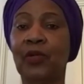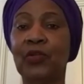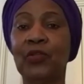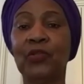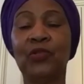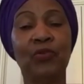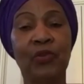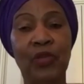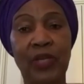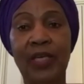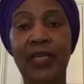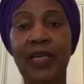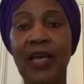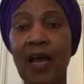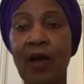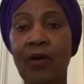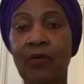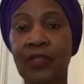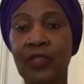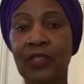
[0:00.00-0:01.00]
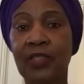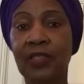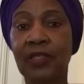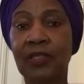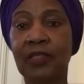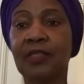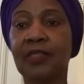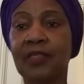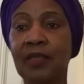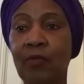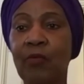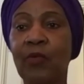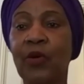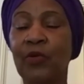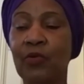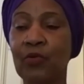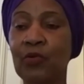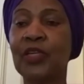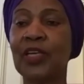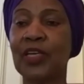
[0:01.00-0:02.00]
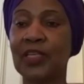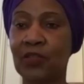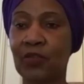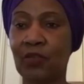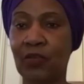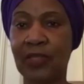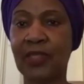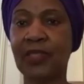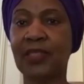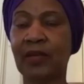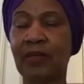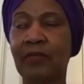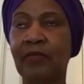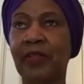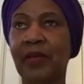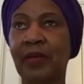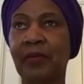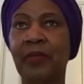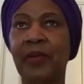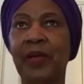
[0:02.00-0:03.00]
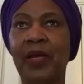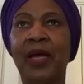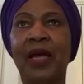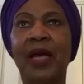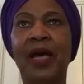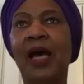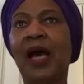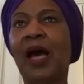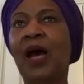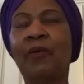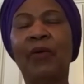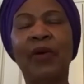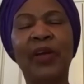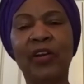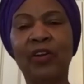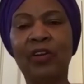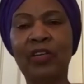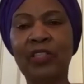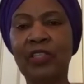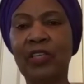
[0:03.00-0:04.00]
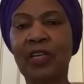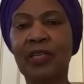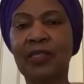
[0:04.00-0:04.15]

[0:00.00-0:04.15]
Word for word: to kick out someone who does not serve them. Our electoral